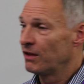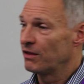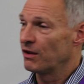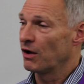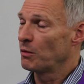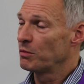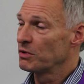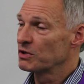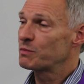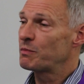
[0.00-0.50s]
The
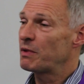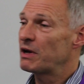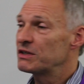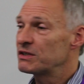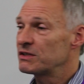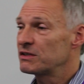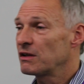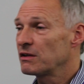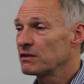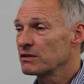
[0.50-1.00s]
Hubble
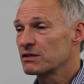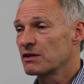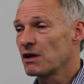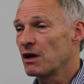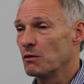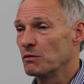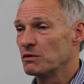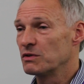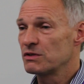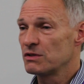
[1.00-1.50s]
Space
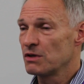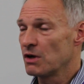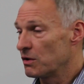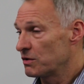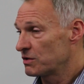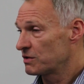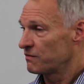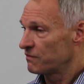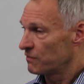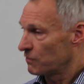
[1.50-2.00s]
Telescope was
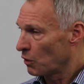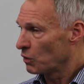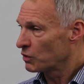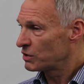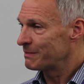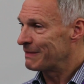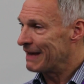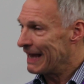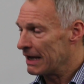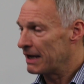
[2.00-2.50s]
first
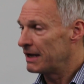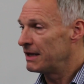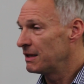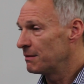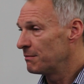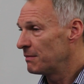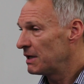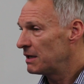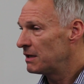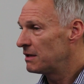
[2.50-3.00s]
thought about in
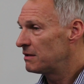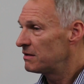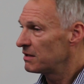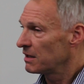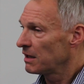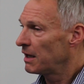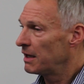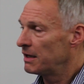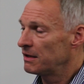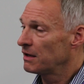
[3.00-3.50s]
the mid to
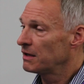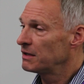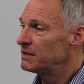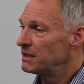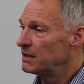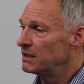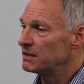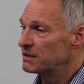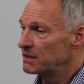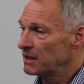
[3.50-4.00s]
late
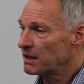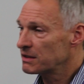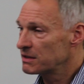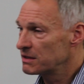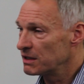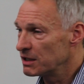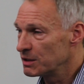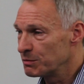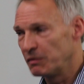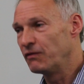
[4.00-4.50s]

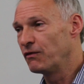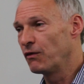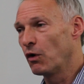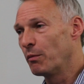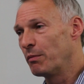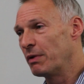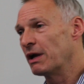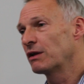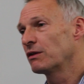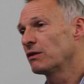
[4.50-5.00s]
1960s before
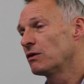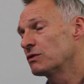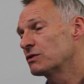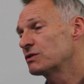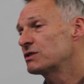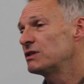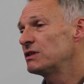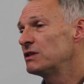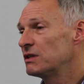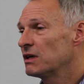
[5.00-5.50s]
being
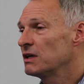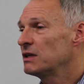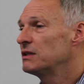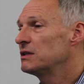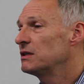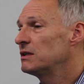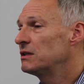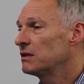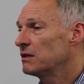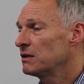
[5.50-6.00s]
launched in
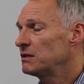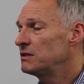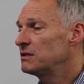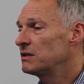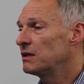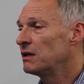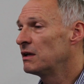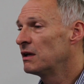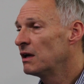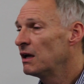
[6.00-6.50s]

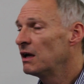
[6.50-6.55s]
1990.